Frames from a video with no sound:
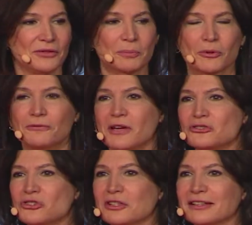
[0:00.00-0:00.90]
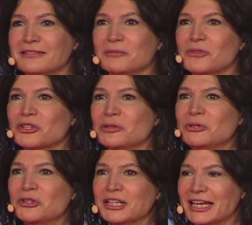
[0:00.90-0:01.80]
the professionalism, the
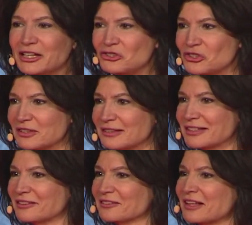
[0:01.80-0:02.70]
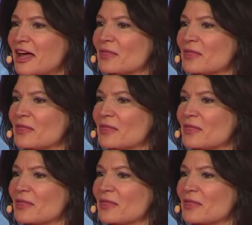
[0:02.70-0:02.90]
communication skills.